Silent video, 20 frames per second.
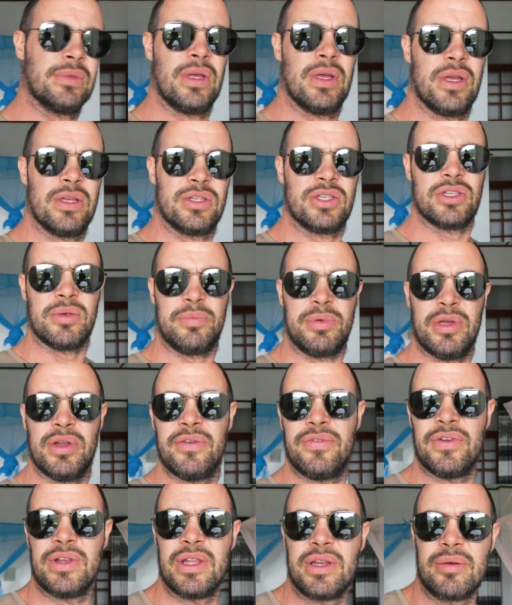So it's a
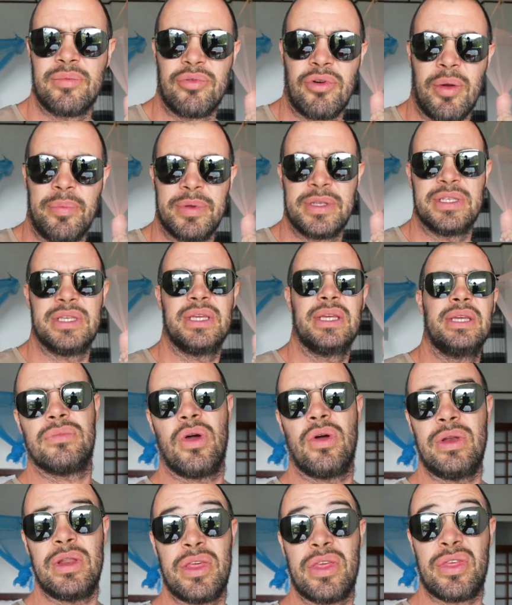beautiful little property,
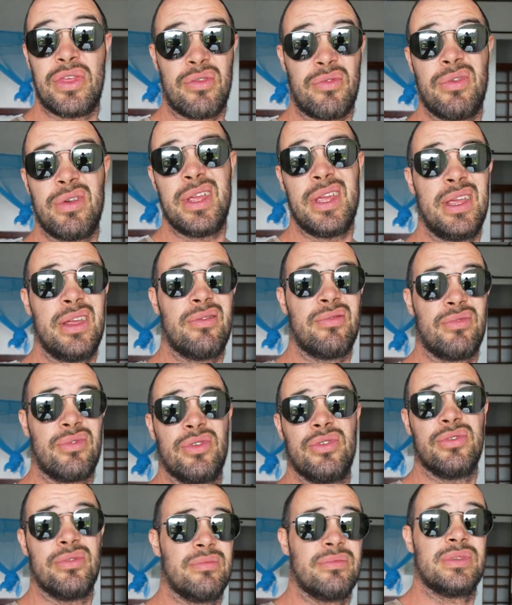only 3
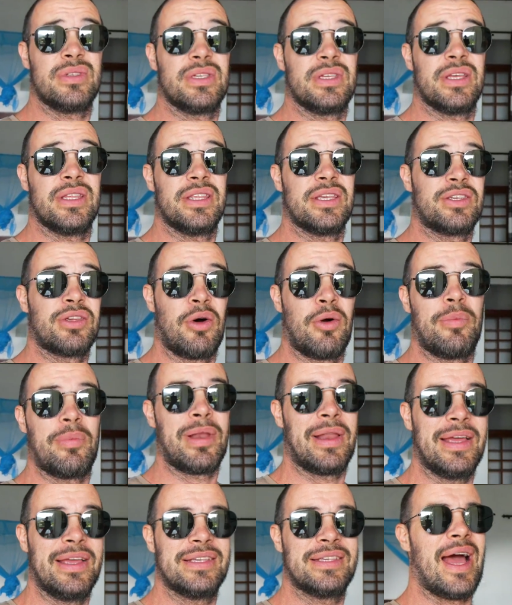rooms in this whole
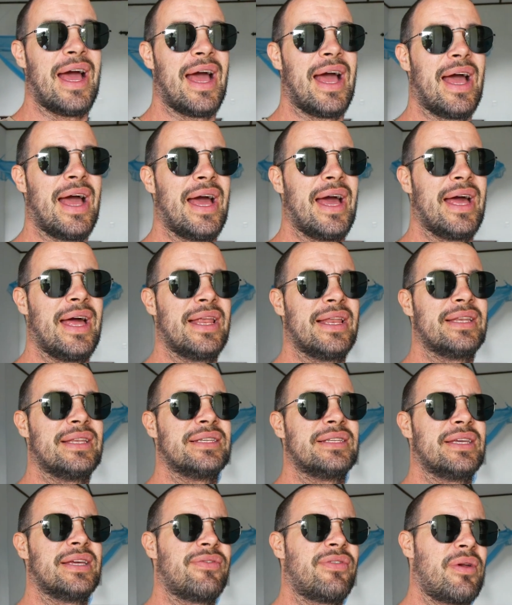place,
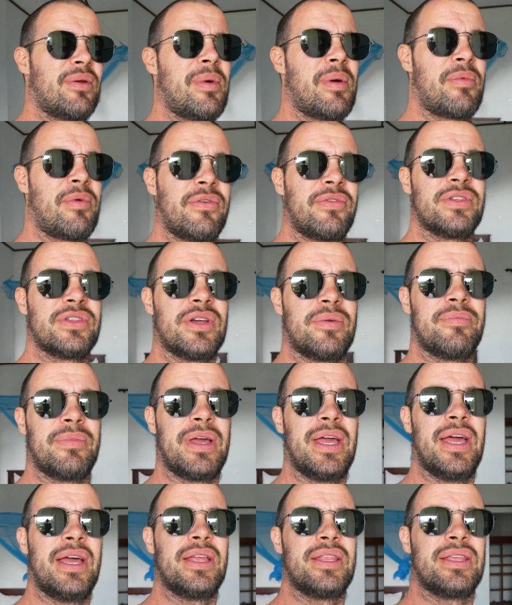and if I remember off the top of
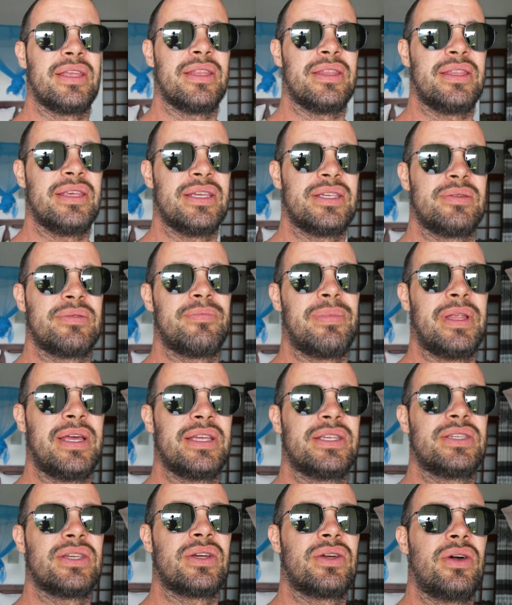my head, this
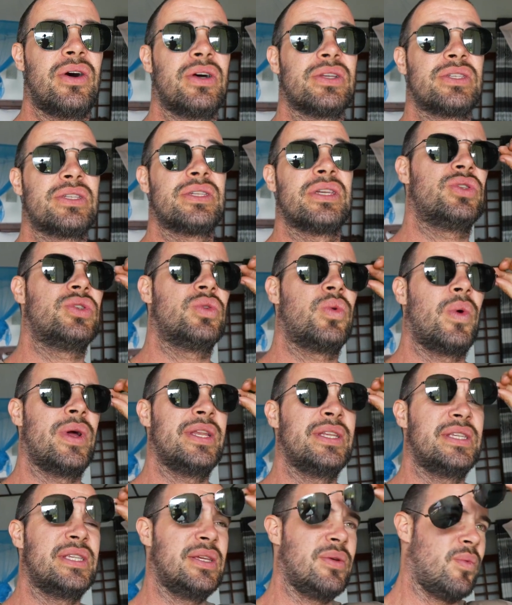place cost
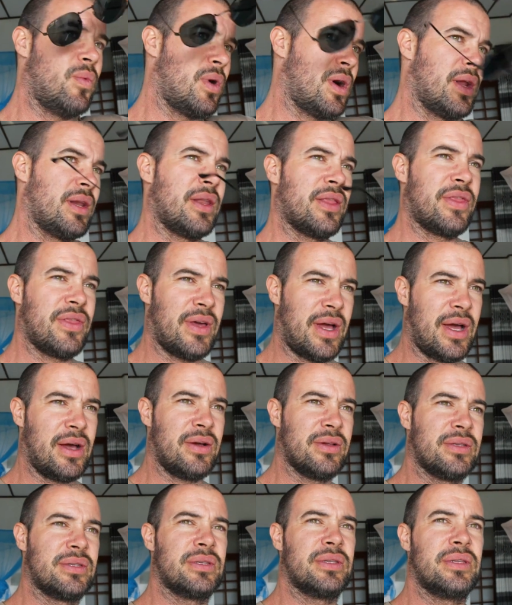
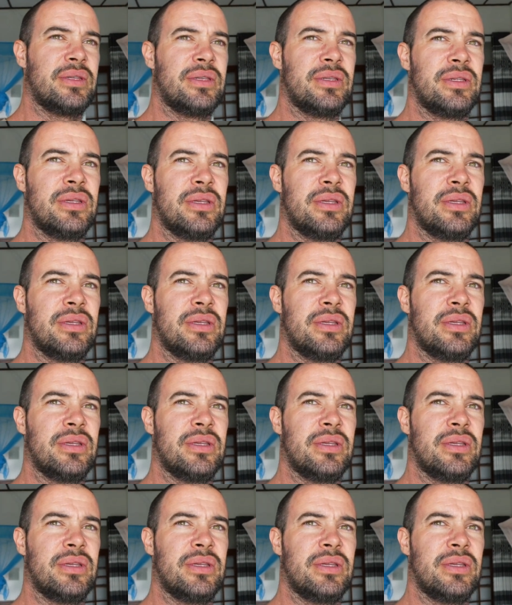21,000